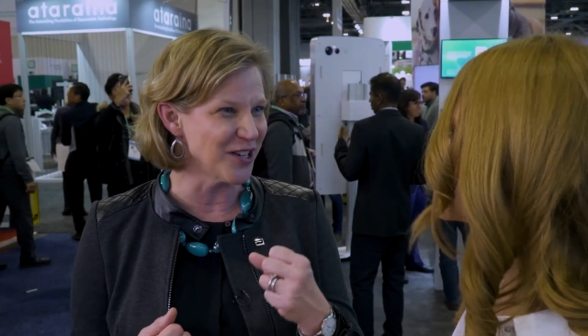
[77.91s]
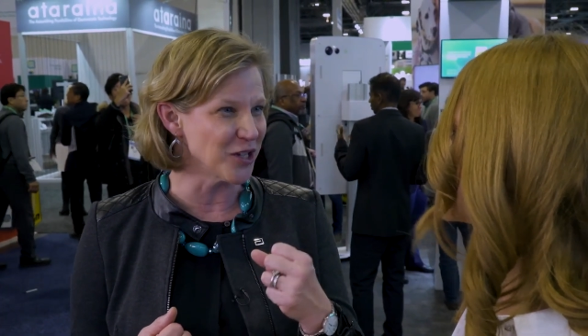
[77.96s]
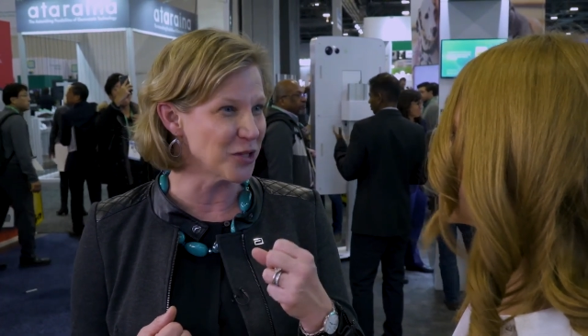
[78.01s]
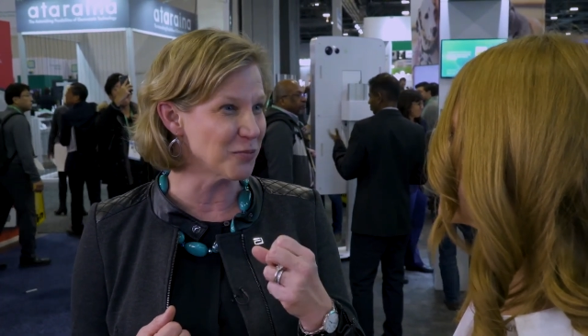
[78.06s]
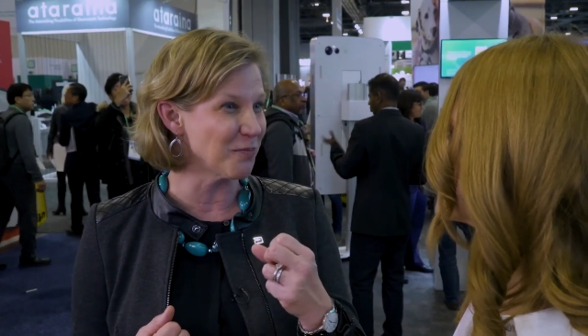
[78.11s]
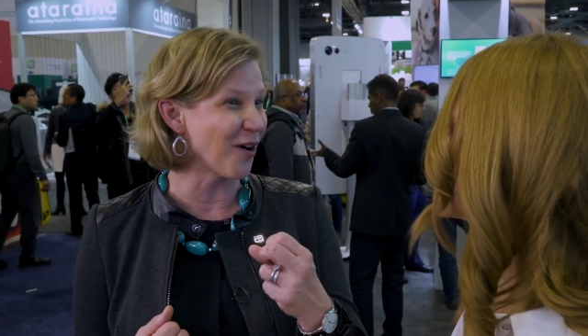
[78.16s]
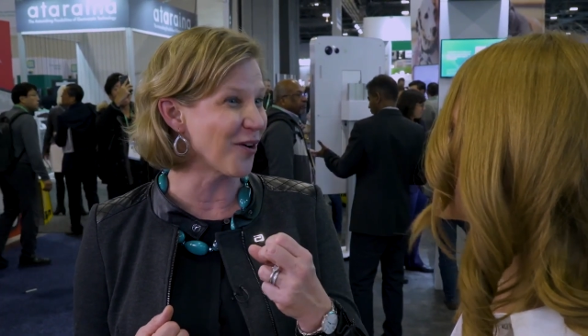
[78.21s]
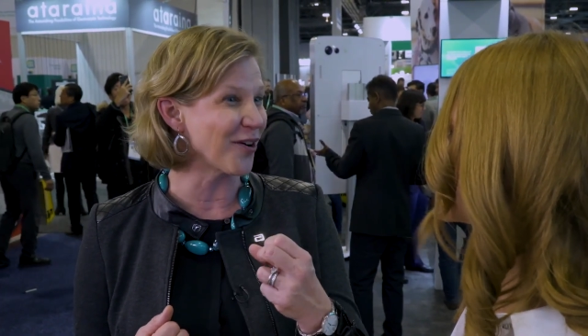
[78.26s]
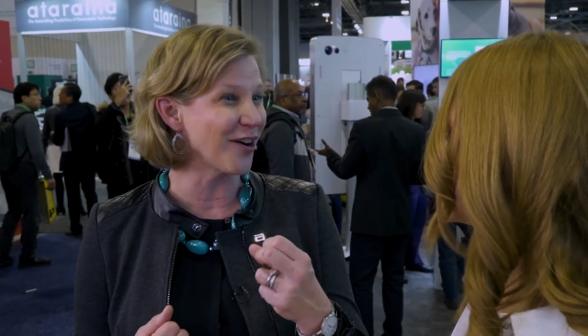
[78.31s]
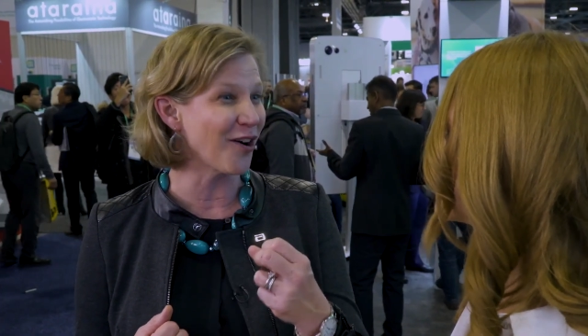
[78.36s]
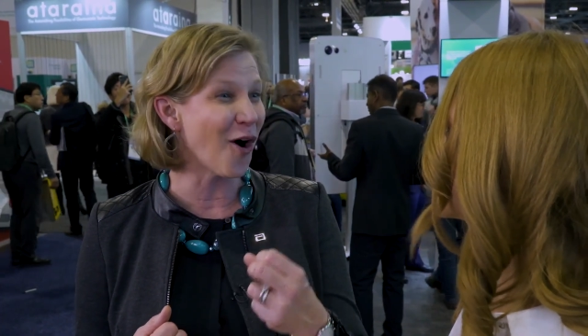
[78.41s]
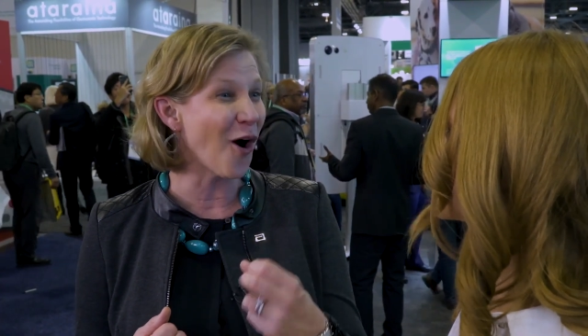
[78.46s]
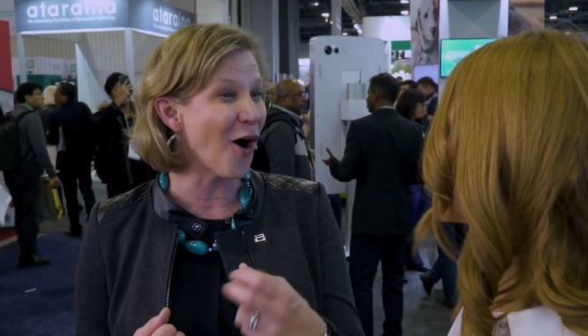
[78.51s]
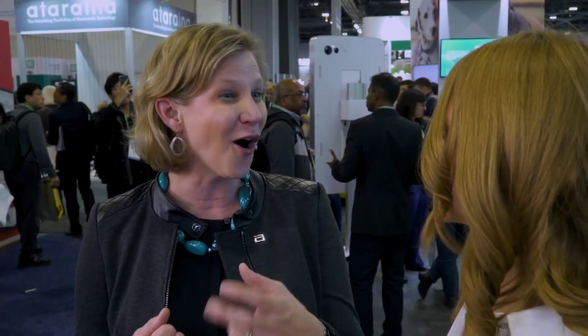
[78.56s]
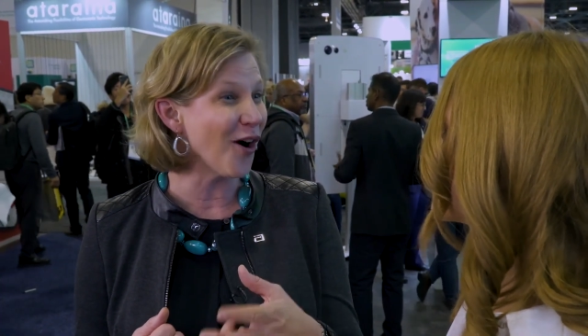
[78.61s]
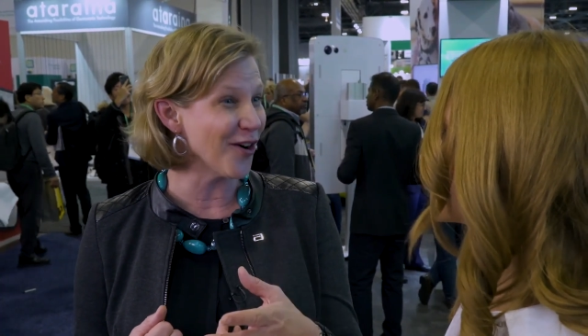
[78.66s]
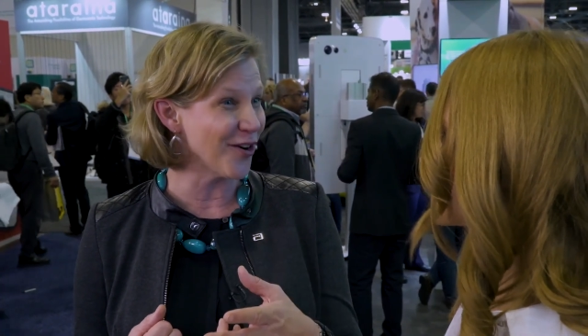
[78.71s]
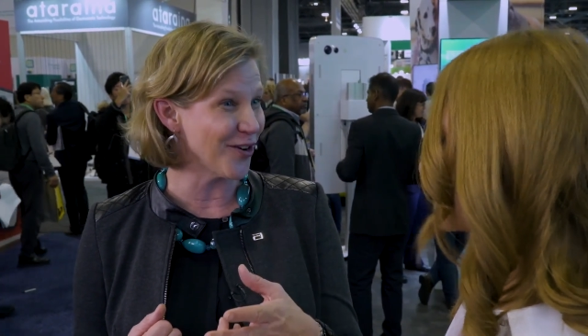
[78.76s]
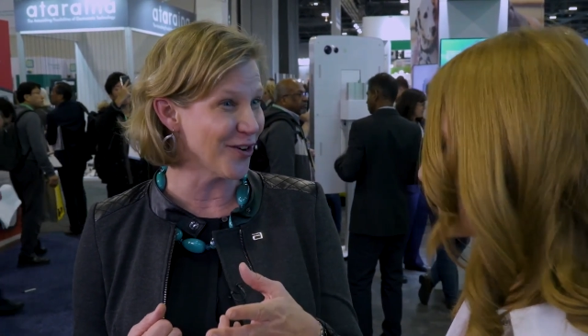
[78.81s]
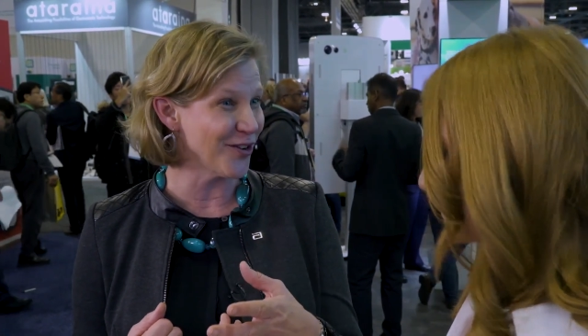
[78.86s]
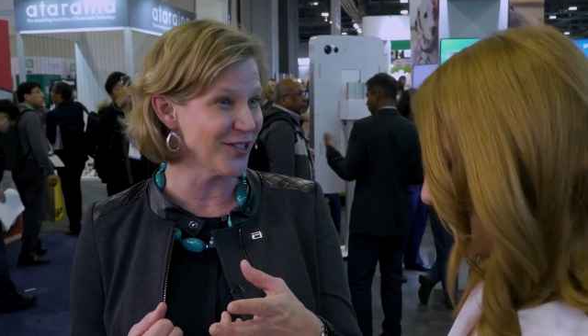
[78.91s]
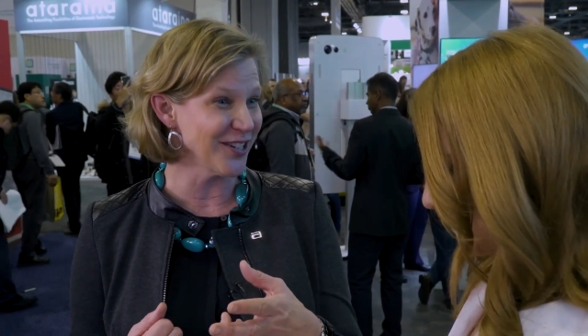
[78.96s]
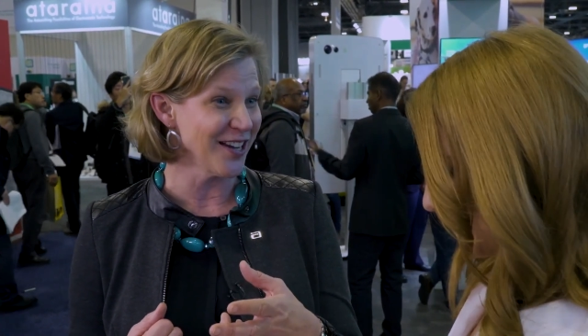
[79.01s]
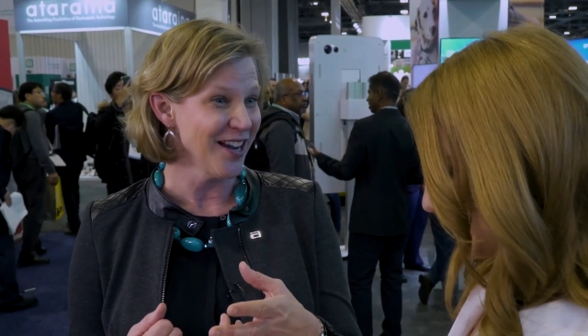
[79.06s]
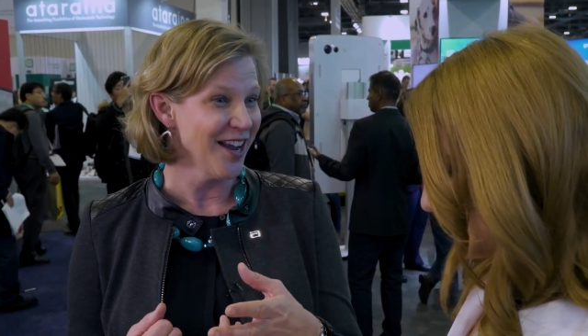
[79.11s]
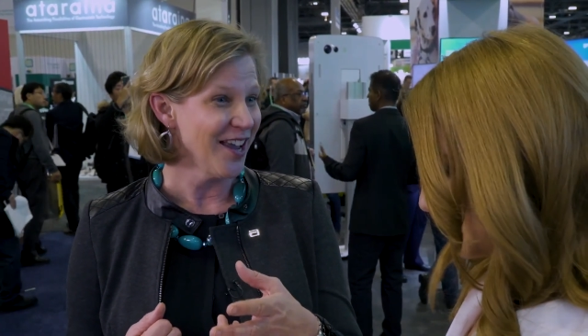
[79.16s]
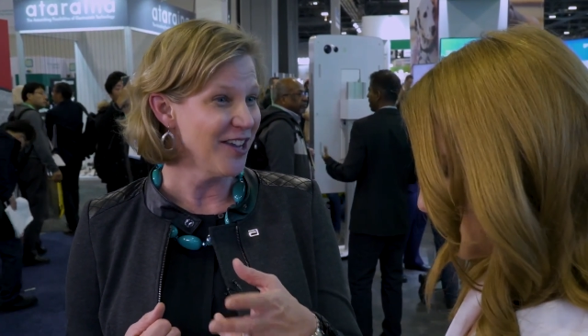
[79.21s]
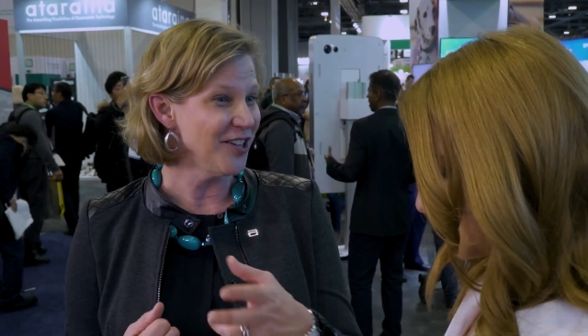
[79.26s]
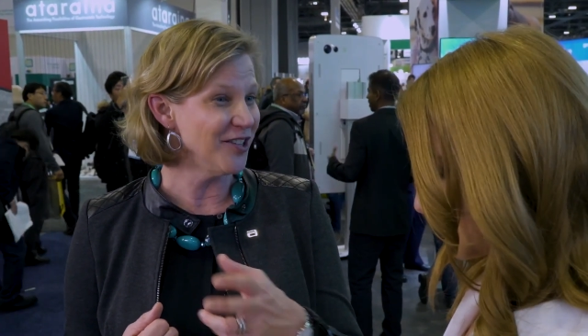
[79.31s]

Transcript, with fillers: and smart cars.